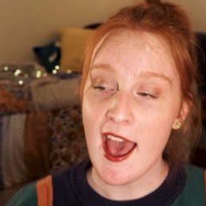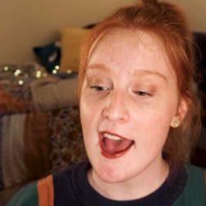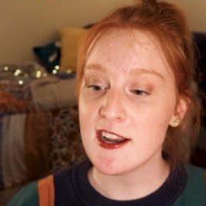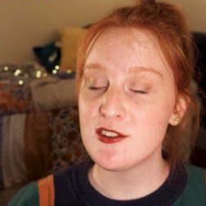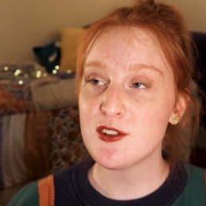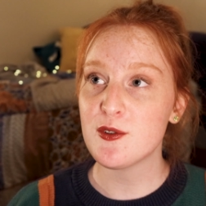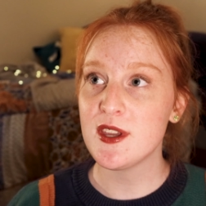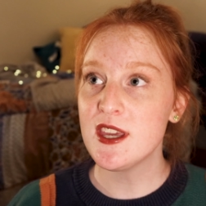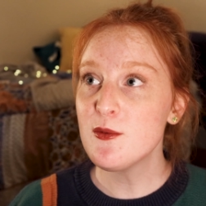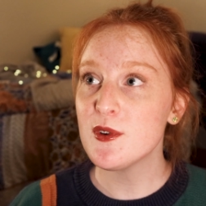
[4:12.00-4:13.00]
and so
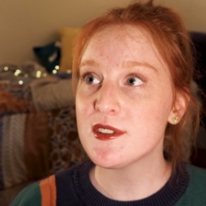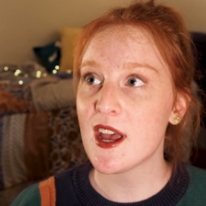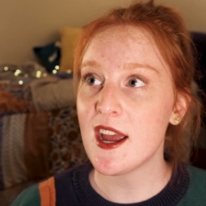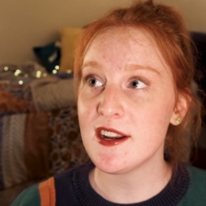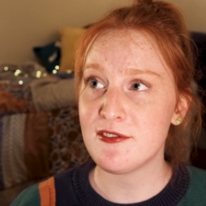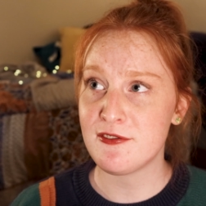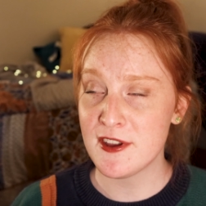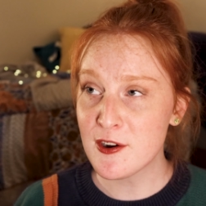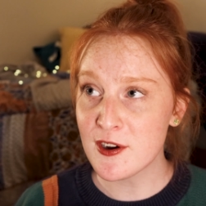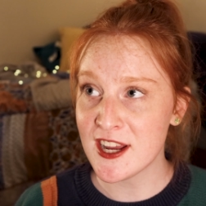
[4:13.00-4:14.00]
he was kind of
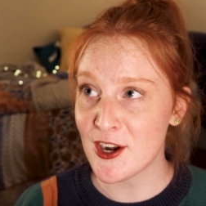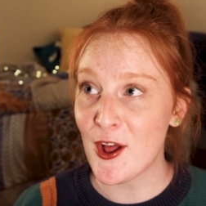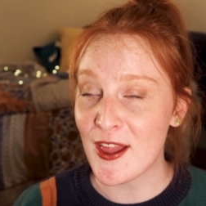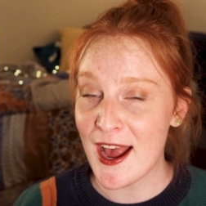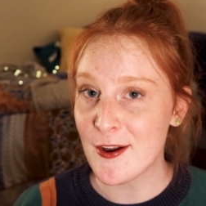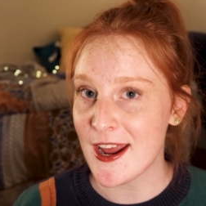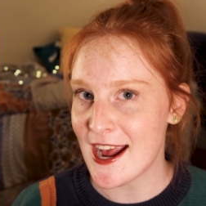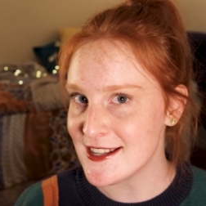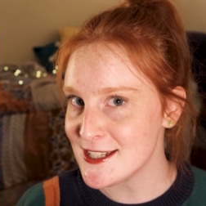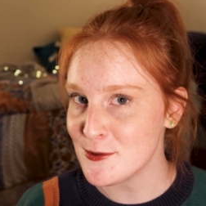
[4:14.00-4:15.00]
figuring it all out
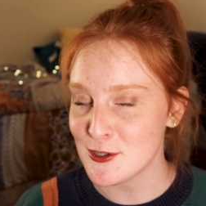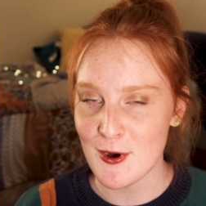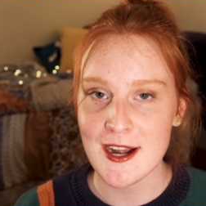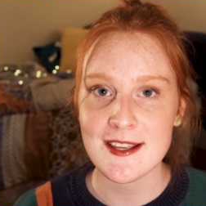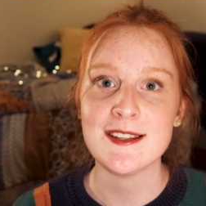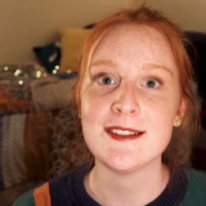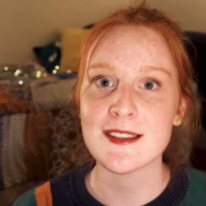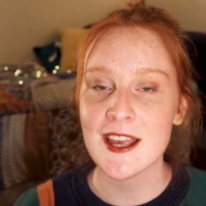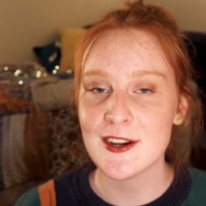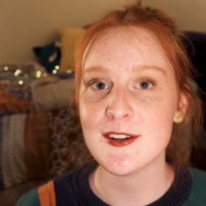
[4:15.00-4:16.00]
as he was writing
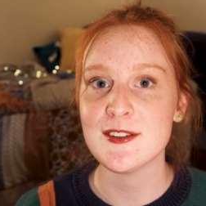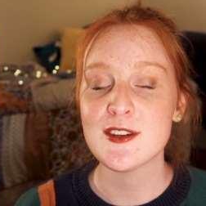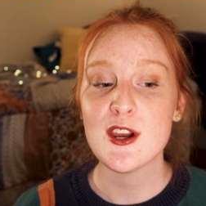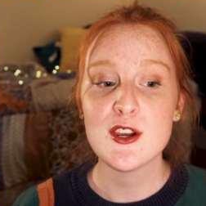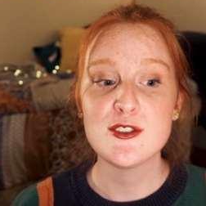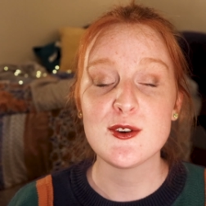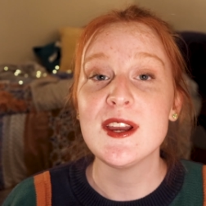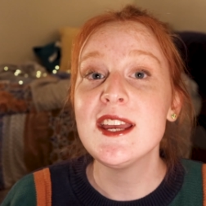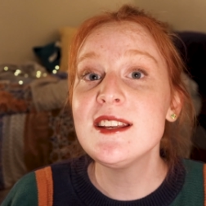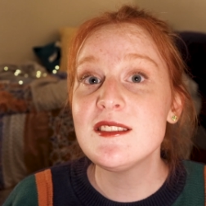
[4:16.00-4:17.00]
these letters so
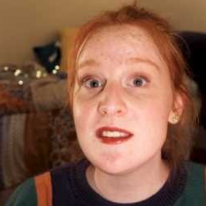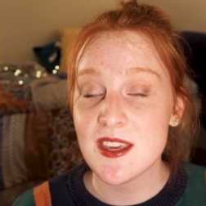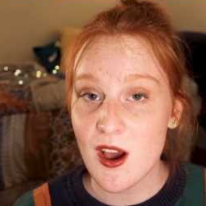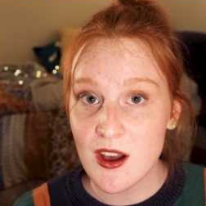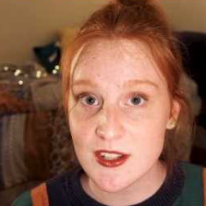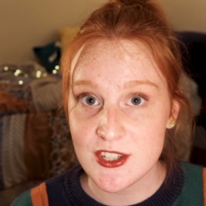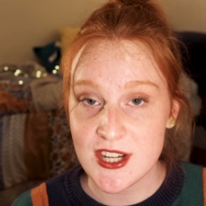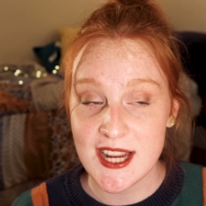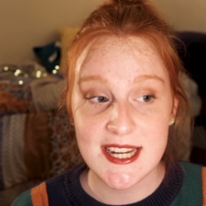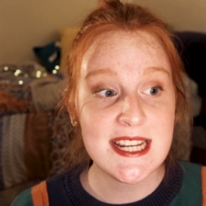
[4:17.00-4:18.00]
his
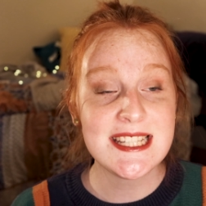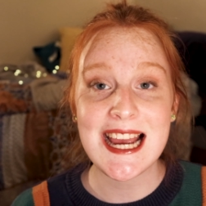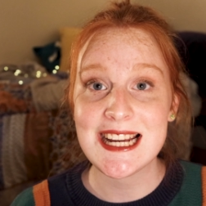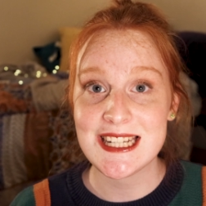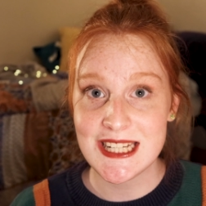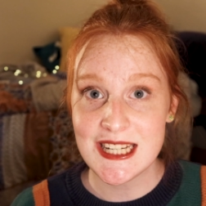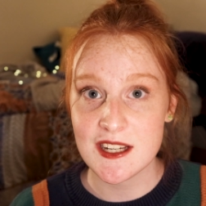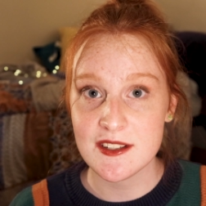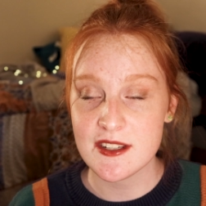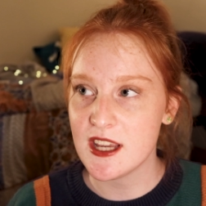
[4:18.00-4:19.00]
theology and his
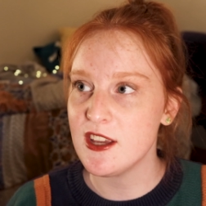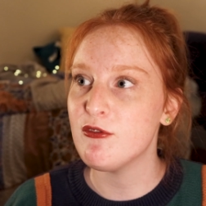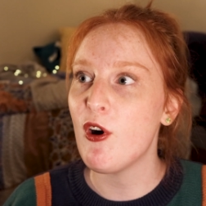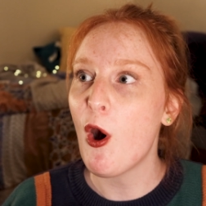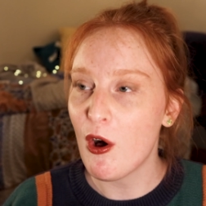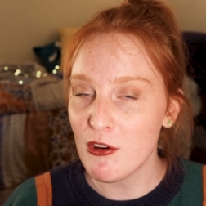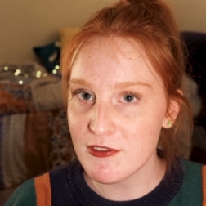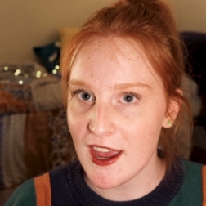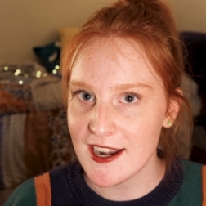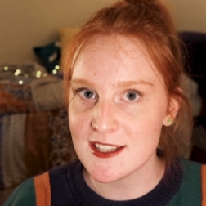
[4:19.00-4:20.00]
ideas
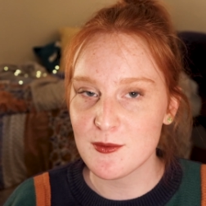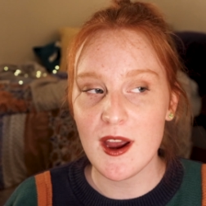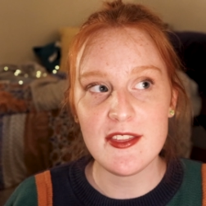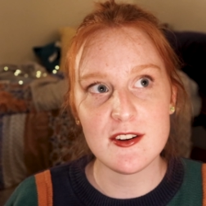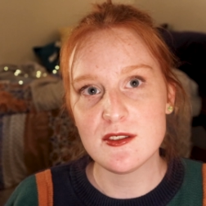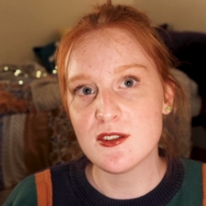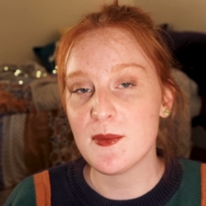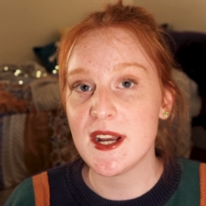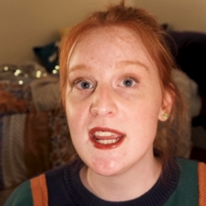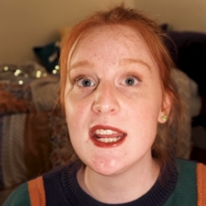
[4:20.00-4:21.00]
evolve, and it's why there's so
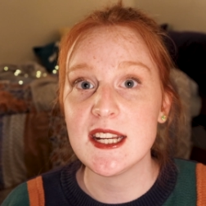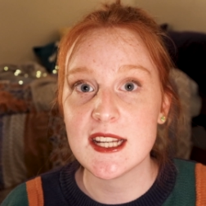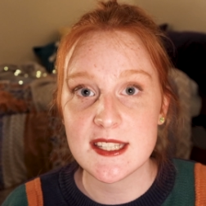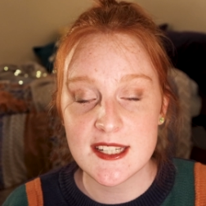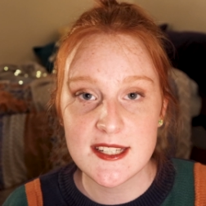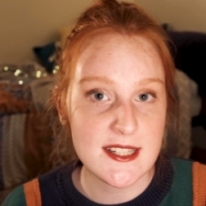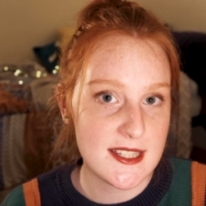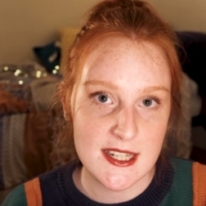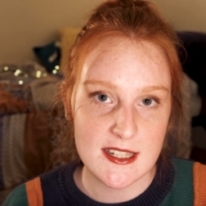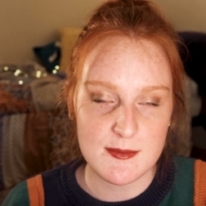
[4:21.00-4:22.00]
many
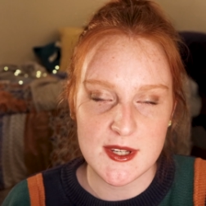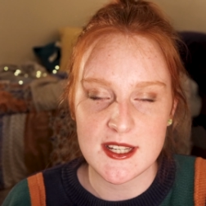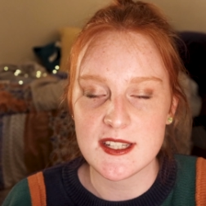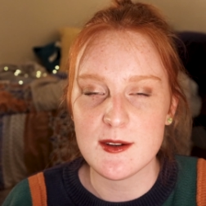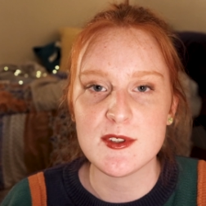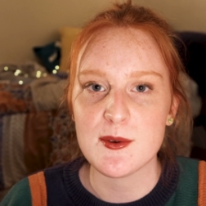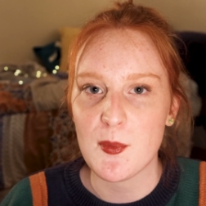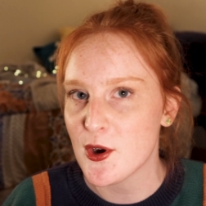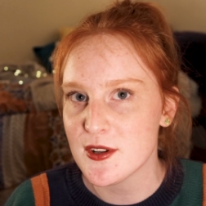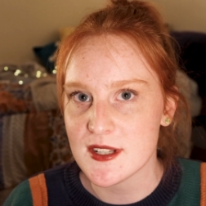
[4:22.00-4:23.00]
inconsistencies because he was a
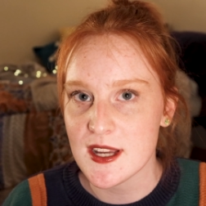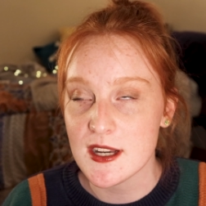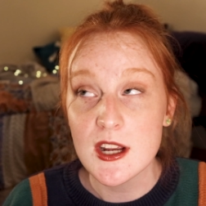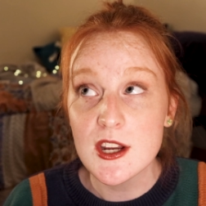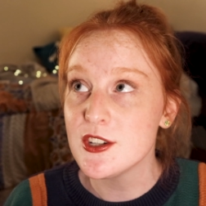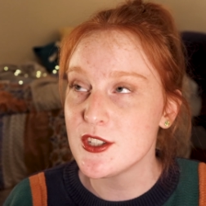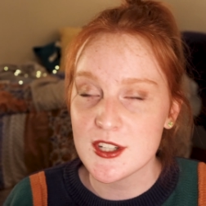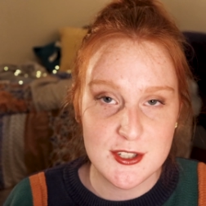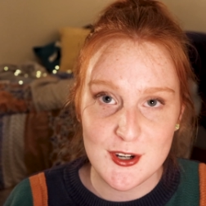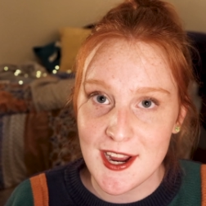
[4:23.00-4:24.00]
person
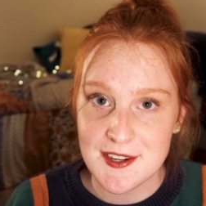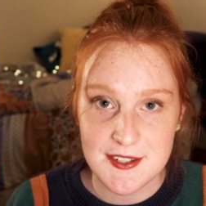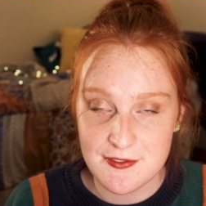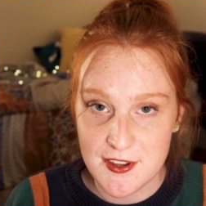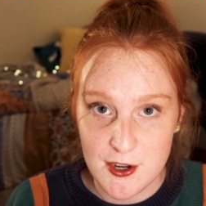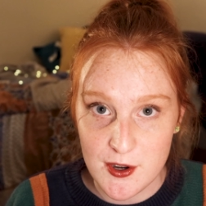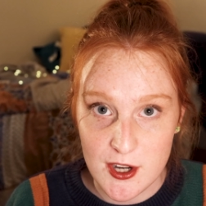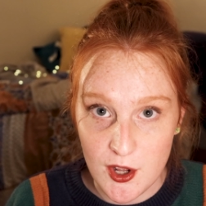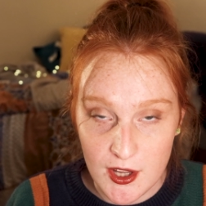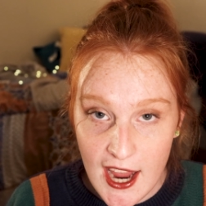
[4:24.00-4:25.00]
just trying to figure
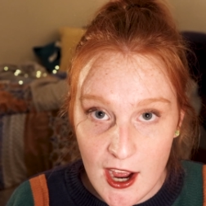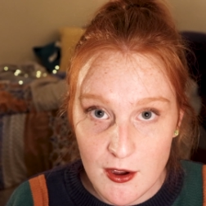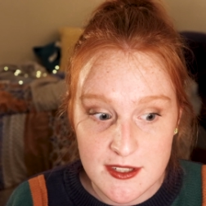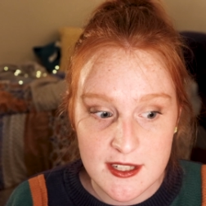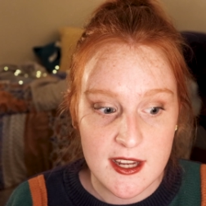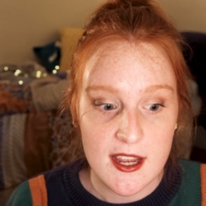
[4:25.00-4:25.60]
it all out